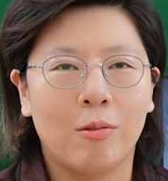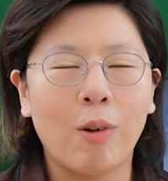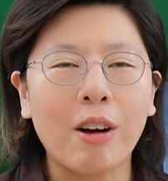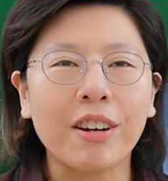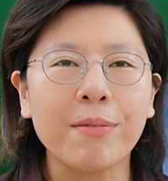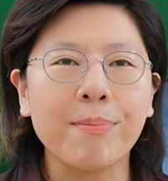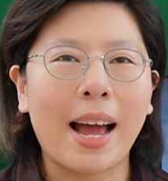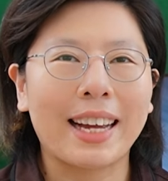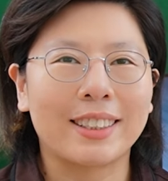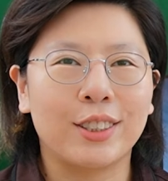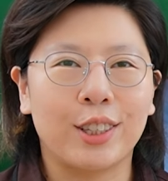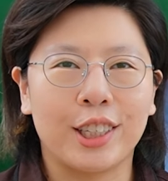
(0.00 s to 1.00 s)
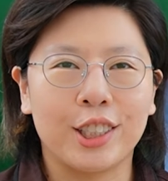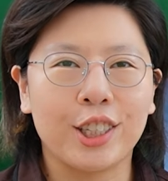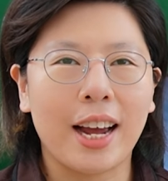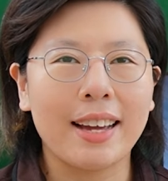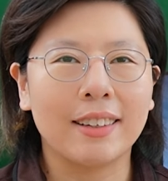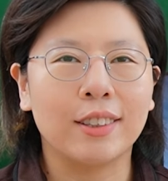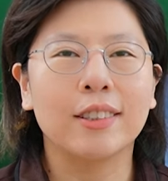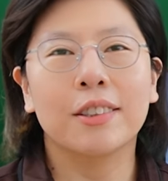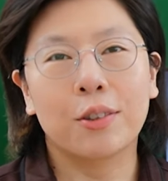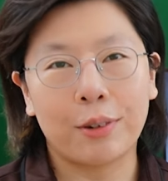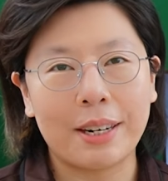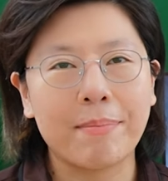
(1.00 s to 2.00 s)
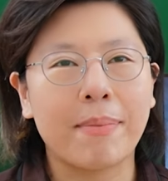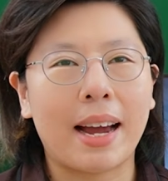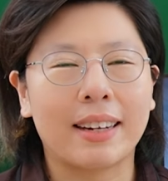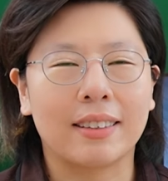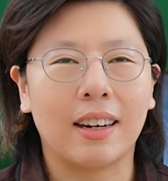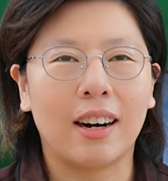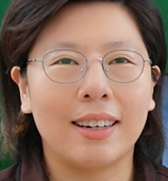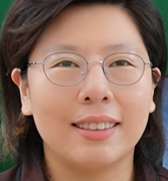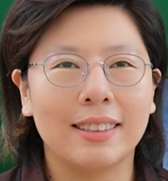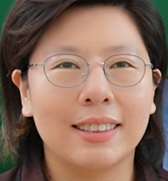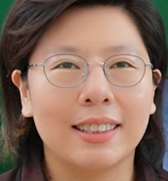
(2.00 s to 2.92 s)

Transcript: Welcome back to our channel, Green Backyard.